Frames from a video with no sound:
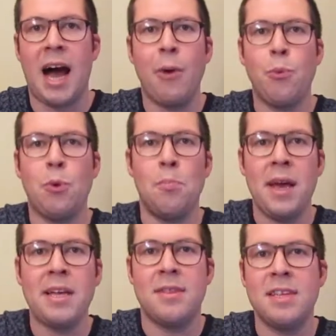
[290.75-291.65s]
I will
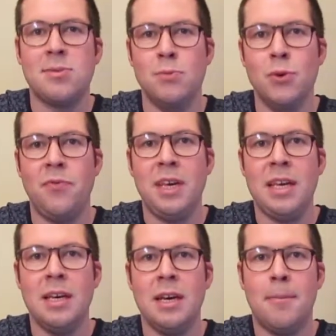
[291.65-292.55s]
make this
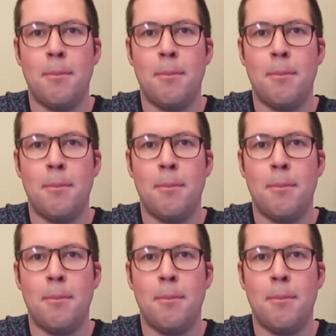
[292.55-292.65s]
movie